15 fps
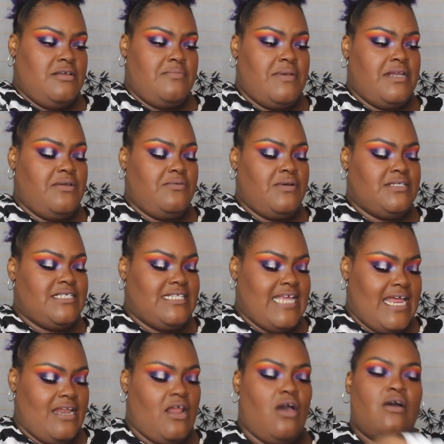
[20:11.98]
The money wasn't
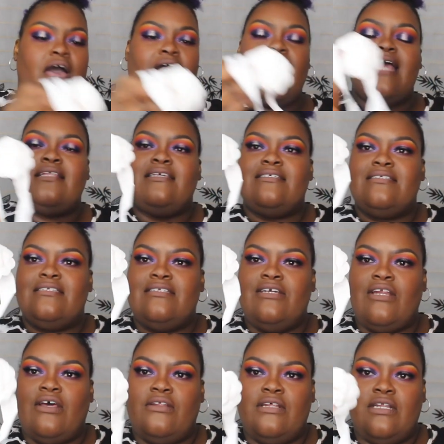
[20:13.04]
that long. I got this,
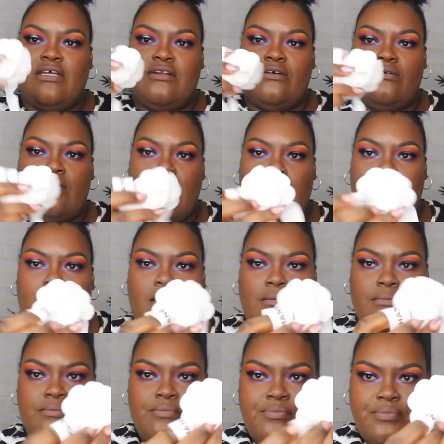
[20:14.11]
you know, the little
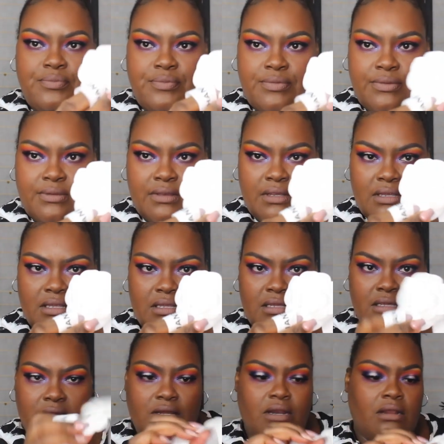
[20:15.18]
um
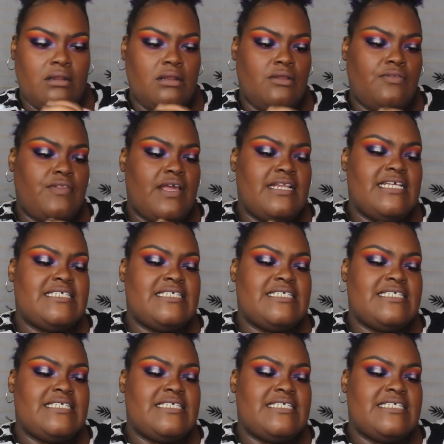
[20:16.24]
you know, little thing.